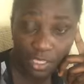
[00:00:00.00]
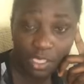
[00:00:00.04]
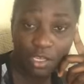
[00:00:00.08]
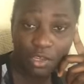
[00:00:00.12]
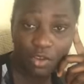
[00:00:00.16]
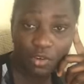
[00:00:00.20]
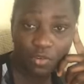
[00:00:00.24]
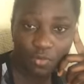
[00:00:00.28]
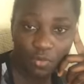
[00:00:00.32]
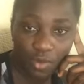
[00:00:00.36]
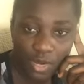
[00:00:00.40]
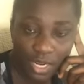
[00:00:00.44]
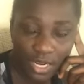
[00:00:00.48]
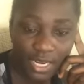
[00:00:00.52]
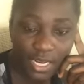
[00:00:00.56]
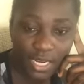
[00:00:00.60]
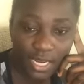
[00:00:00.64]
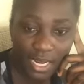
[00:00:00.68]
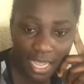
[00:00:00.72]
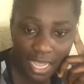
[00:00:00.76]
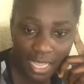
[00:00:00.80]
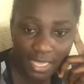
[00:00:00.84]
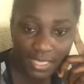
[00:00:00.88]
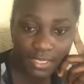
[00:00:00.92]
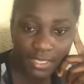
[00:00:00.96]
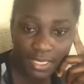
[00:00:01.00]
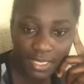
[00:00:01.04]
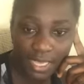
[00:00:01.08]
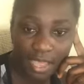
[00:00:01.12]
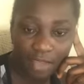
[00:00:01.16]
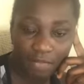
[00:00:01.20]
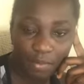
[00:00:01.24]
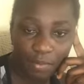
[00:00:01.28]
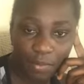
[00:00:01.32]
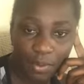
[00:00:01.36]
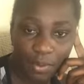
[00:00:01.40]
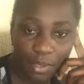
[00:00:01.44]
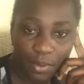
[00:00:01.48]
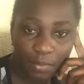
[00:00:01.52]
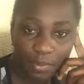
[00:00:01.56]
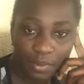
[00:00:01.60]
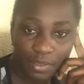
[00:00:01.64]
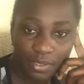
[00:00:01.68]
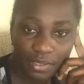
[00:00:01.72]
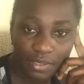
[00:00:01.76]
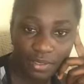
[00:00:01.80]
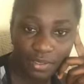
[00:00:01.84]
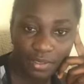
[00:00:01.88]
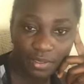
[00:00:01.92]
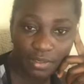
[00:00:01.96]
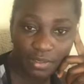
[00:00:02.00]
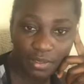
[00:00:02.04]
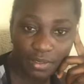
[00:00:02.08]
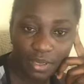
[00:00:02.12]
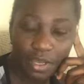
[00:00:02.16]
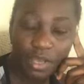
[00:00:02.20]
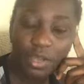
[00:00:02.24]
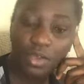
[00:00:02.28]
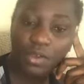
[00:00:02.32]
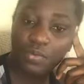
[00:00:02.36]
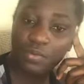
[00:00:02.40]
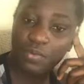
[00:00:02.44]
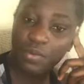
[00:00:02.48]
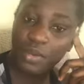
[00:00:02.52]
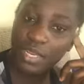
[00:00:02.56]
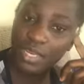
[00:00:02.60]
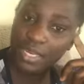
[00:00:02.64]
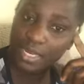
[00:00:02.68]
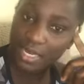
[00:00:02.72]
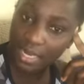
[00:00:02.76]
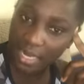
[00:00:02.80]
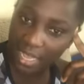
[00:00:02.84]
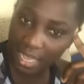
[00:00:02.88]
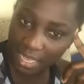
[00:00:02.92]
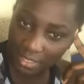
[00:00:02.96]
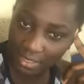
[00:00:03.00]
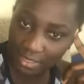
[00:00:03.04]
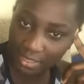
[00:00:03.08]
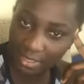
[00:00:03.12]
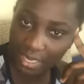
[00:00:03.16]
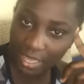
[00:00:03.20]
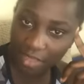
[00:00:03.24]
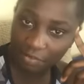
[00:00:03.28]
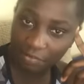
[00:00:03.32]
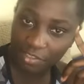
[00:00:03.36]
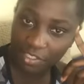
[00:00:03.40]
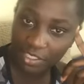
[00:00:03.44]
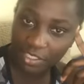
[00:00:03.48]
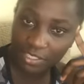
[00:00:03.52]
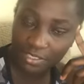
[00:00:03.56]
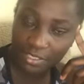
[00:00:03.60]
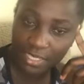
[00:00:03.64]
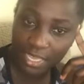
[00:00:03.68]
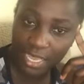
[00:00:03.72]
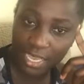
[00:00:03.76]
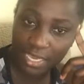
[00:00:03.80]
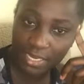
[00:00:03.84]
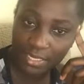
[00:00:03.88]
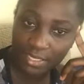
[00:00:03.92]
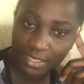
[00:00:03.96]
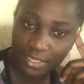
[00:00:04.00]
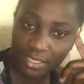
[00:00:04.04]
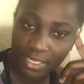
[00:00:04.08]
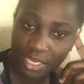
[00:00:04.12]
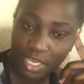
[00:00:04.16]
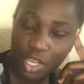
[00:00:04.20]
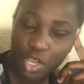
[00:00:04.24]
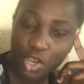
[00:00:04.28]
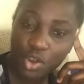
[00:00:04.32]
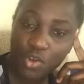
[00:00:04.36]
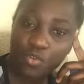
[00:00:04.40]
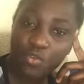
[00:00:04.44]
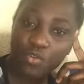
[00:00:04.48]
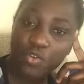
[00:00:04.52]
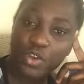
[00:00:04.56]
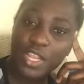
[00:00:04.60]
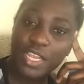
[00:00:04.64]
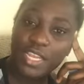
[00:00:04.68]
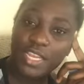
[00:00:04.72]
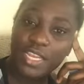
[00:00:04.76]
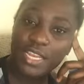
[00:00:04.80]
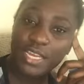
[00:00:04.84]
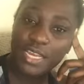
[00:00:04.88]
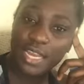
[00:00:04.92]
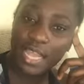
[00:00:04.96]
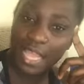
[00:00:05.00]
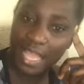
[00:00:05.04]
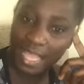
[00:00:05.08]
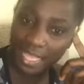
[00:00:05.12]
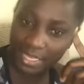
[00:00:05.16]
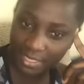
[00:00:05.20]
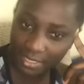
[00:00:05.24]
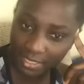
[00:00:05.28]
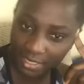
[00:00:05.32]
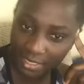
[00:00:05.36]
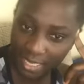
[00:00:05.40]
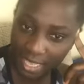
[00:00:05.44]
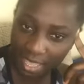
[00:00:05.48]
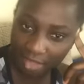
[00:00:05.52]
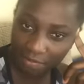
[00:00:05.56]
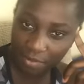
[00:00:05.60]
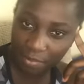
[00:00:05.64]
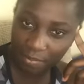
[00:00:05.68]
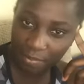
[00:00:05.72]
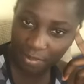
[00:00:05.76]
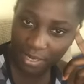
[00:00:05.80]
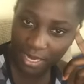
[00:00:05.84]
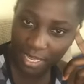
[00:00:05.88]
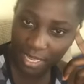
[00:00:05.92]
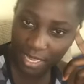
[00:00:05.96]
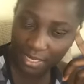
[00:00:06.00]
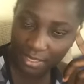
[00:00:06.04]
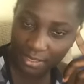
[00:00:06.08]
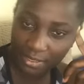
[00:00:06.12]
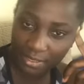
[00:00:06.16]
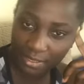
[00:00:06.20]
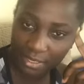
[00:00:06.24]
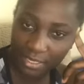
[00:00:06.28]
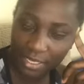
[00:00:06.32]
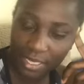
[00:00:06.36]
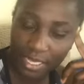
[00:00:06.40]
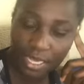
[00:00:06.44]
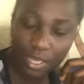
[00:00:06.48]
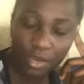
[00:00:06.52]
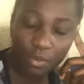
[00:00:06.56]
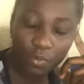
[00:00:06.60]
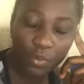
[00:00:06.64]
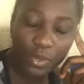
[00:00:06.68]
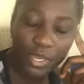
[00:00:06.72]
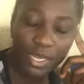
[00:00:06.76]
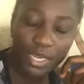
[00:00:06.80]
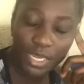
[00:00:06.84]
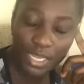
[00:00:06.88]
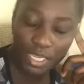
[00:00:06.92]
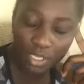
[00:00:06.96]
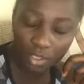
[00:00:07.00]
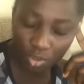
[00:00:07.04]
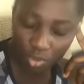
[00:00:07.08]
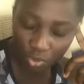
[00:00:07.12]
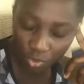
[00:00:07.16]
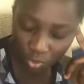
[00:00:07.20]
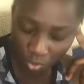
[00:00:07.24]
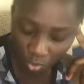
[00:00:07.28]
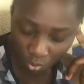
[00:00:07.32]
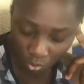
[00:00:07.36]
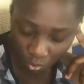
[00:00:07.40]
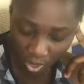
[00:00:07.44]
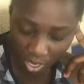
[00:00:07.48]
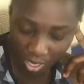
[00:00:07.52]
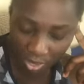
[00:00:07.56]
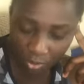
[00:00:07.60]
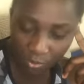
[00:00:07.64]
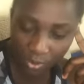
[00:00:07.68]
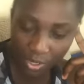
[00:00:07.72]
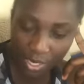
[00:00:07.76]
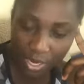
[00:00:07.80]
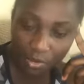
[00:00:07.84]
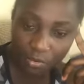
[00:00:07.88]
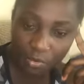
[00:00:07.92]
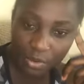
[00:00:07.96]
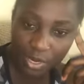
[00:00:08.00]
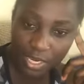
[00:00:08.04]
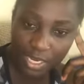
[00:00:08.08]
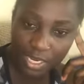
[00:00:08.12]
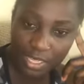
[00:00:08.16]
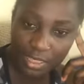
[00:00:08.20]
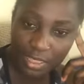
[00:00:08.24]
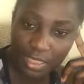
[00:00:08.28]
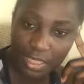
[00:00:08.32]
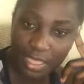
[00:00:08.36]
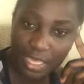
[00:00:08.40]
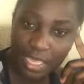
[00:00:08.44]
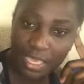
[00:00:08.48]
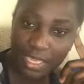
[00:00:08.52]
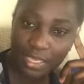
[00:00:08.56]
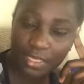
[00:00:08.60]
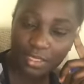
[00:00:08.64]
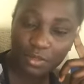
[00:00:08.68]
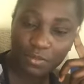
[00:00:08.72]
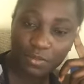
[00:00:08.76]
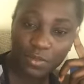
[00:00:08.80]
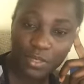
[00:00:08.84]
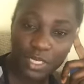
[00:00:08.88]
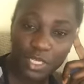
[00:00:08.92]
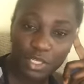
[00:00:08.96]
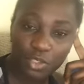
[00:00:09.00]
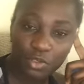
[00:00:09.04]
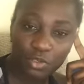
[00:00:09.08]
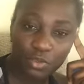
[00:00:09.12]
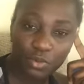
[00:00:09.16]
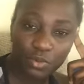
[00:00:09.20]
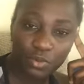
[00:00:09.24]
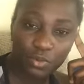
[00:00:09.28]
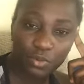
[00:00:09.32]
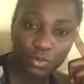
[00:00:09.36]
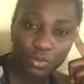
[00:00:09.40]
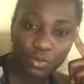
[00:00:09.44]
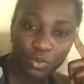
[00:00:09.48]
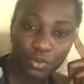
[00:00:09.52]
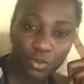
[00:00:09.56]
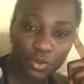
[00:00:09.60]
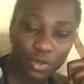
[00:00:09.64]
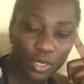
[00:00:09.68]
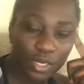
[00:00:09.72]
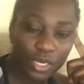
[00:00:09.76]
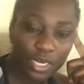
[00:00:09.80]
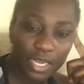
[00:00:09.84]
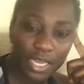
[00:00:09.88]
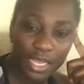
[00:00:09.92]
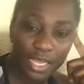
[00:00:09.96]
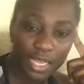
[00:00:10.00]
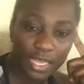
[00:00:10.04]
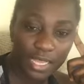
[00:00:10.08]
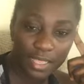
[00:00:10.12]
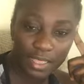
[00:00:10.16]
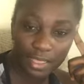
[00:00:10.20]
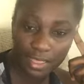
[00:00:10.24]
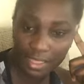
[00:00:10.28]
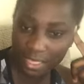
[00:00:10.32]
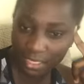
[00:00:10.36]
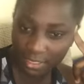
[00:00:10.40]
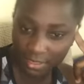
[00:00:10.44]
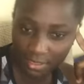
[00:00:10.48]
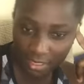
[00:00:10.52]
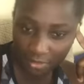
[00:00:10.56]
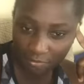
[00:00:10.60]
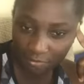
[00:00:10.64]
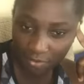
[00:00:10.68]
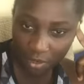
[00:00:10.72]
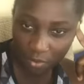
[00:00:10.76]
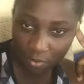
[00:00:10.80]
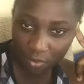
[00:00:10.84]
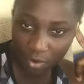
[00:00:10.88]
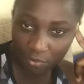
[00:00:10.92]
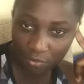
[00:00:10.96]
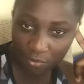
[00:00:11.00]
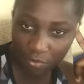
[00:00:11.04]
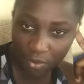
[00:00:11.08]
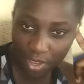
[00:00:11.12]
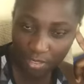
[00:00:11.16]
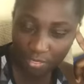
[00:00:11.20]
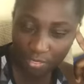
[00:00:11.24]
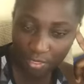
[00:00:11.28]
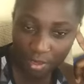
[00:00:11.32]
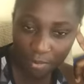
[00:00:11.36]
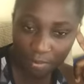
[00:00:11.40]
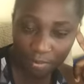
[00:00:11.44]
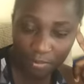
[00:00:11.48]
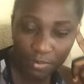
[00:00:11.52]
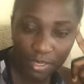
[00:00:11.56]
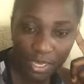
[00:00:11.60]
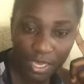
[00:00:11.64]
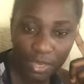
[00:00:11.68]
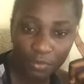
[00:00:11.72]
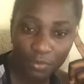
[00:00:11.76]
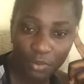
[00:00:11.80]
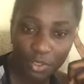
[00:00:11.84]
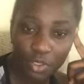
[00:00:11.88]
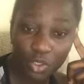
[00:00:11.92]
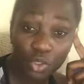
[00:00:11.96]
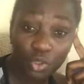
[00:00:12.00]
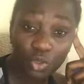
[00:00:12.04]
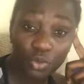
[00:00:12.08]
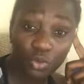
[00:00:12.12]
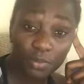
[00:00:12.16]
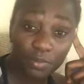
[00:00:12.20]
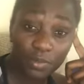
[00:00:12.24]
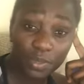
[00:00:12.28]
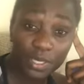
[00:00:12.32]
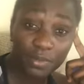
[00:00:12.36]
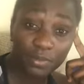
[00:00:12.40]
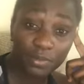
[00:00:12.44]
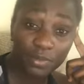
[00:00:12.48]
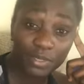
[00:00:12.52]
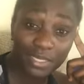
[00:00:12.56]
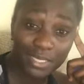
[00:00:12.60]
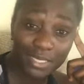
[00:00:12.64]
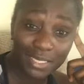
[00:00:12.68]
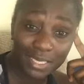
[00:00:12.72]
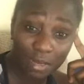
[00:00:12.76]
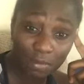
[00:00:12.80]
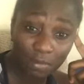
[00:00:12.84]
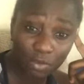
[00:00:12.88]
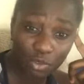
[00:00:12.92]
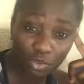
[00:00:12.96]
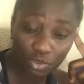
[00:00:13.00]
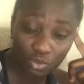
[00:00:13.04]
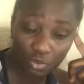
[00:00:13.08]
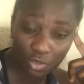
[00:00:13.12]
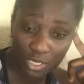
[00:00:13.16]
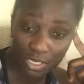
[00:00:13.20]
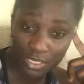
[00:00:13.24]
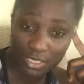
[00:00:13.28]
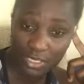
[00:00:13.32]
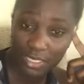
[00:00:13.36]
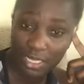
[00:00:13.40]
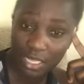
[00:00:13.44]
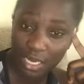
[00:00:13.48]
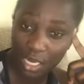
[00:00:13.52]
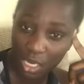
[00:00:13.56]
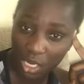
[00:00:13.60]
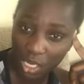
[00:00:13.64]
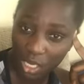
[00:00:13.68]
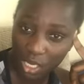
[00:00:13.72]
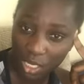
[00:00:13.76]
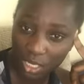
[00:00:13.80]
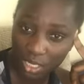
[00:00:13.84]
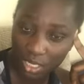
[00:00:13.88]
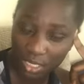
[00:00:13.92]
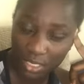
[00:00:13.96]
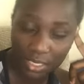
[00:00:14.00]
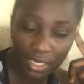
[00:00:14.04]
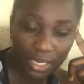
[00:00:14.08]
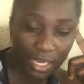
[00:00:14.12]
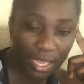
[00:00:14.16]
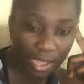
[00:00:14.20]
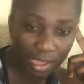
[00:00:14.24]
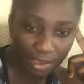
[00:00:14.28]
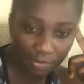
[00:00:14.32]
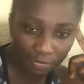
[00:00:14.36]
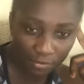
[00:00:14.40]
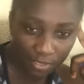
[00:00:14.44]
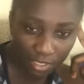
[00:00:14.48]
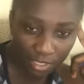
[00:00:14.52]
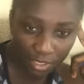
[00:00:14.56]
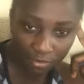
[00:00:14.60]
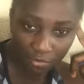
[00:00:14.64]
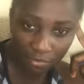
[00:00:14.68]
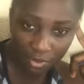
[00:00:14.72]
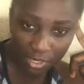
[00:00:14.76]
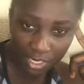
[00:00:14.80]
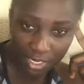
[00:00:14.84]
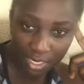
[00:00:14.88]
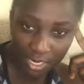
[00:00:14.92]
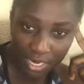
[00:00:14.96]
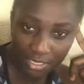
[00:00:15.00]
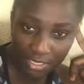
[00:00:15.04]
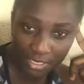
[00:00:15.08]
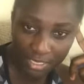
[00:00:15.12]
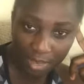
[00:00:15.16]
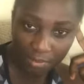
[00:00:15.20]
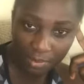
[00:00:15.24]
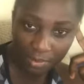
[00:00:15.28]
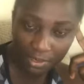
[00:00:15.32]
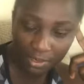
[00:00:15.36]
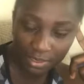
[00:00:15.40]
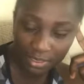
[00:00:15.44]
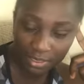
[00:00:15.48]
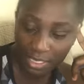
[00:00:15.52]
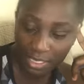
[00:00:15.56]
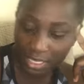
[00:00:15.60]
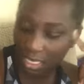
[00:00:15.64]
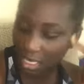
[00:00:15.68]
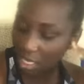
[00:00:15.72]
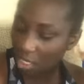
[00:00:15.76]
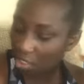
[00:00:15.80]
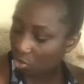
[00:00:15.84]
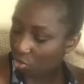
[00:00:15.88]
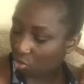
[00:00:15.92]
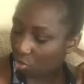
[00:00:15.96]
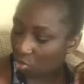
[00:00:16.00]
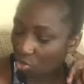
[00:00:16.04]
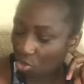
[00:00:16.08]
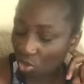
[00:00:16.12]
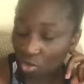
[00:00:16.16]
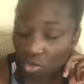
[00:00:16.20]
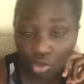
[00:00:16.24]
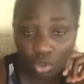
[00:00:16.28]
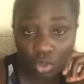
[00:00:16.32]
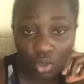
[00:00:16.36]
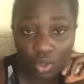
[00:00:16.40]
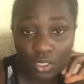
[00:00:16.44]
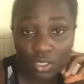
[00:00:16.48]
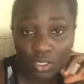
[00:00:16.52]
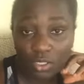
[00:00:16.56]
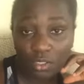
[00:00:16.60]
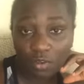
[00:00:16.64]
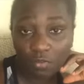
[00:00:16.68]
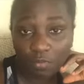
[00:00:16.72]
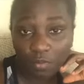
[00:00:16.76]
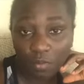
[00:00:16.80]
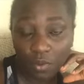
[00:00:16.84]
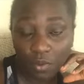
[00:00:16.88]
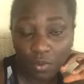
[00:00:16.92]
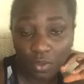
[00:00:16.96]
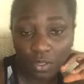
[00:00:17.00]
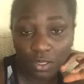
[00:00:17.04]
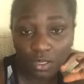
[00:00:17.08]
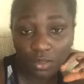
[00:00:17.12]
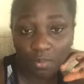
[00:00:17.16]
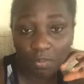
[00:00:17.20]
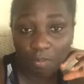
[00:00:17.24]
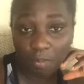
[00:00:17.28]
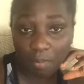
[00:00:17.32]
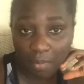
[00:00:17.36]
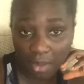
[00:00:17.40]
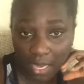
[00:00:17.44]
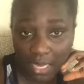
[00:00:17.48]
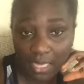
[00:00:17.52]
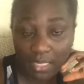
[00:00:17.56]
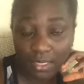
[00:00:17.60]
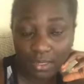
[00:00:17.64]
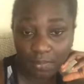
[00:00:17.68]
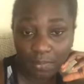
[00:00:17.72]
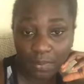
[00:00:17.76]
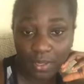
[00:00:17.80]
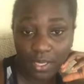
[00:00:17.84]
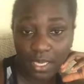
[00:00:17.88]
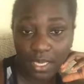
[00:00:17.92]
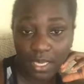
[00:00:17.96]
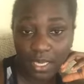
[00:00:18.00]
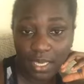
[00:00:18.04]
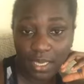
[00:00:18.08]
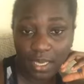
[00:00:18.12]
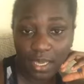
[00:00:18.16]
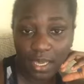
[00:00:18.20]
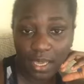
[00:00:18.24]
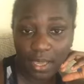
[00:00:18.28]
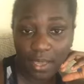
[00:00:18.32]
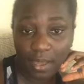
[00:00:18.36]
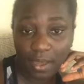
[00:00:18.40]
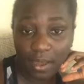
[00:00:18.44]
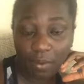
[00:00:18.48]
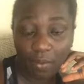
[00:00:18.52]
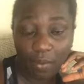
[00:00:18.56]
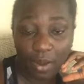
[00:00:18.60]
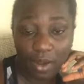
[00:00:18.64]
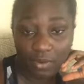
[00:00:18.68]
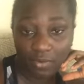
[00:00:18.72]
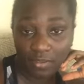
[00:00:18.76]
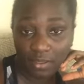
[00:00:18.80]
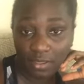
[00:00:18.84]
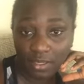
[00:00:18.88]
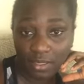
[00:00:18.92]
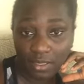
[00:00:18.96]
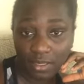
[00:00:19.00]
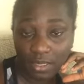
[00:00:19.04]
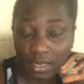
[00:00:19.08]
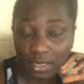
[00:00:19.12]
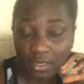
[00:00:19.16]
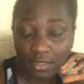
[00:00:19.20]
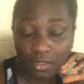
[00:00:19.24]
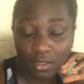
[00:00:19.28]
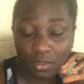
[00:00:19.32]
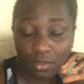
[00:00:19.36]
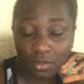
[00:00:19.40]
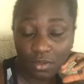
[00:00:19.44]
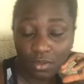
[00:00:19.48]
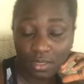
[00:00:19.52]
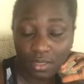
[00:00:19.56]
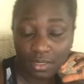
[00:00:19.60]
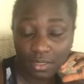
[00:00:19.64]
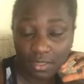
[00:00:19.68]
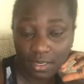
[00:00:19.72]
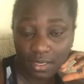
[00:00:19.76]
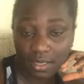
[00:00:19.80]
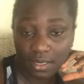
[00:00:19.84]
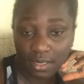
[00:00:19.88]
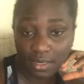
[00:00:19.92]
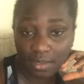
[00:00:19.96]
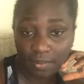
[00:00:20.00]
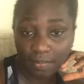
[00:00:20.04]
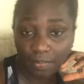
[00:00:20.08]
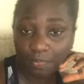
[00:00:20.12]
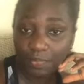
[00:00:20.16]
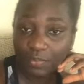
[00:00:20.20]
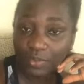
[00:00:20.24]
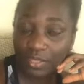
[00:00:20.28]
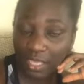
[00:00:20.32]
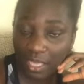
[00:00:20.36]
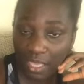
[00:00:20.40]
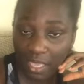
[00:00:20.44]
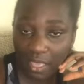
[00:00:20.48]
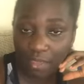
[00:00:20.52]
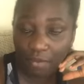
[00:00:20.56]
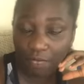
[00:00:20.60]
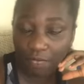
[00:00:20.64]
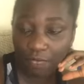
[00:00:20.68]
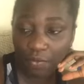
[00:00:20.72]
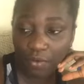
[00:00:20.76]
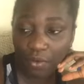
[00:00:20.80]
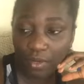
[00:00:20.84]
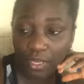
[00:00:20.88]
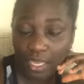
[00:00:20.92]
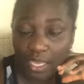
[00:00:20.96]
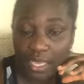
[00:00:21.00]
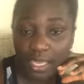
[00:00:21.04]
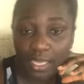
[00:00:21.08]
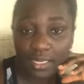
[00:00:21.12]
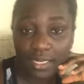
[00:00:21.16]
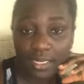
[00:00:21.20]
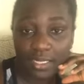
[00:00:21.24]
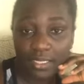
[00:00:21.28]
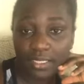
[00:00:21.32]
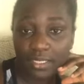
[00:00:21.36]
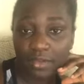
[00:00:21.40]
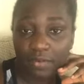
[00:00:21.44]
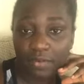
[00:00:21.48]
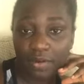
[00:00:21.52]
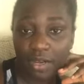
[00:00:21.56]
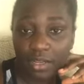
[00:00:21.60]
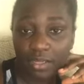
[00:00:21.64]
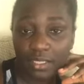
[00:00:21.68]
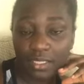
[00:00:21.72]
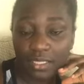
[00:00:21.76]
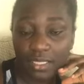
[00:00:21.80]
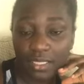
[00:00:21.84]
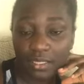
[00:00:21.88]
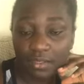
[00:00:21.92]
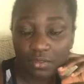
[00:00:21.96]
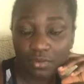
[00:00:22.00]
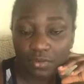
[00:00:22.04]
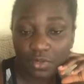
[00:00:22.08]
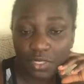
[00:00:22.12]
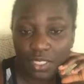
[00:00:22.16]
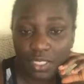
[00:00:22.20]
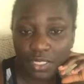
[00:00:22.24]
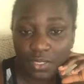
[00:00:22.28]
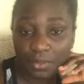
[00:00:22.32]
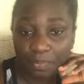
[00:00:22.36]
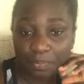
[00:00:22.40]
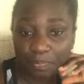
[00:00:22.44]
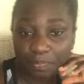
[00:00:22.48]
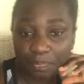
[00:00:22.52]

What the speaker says: Reading has to have a purpose. Reading has to have a design. Reading has to have a plan. We need to know why we are reading things. We need to know things after we've read them, and we should be able to demonstrate the learning after the reading has happened. So your choice of books might be one of the things to consider if your kid is a reluctant reader.